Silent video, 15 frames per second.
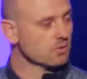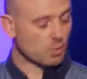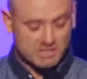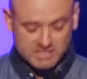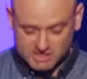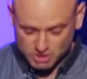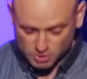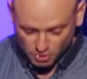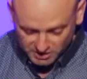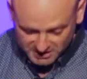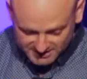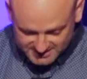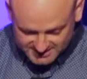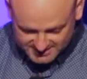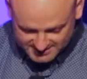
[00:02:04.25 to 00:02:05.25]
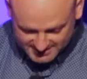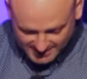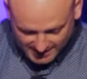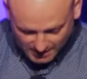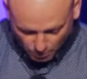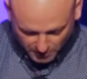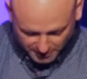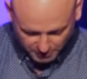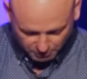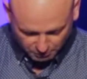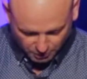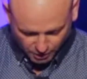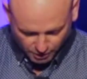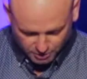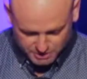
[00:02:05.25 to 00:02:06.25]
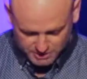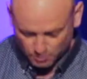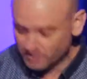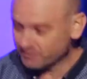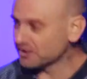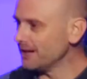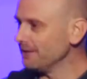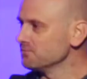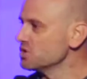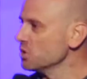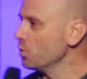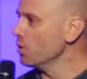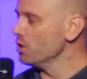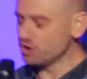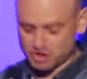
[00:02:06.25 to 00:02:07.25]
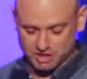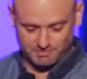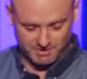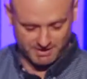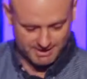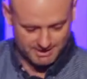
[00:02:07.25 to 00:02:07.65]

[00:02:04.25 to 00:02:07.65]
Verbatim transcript: We saw his star when it rose, and we've come to worship